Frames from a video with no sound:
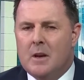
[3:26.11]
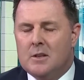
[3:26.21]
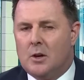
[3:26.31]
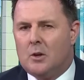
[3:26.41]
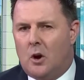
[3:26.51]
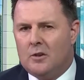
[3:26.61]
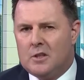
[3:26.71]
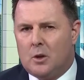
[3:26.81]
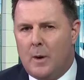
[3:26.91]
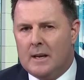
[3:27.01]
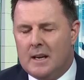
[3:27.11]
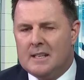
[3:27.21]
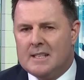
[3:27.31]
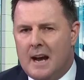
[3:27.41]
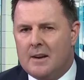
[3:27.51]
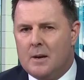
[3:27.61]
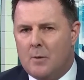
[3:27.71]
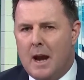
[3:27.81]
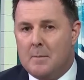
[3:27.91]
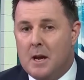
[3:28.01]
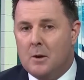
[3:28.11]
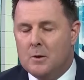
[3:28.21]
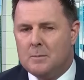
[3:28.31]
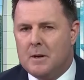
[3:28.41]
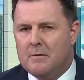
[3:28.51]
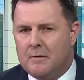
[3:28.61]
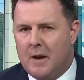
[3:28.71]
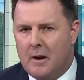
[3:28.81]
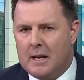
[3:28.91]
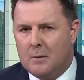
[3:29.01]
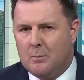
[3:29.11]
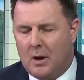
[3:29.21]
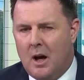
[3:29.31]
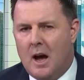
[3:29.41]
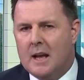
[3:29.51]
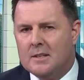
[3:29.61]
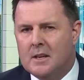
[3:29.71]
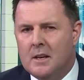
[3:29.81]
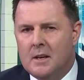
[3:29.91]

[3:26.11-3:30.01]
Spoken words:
So consequently, Saudi Arabia, who has been very compliant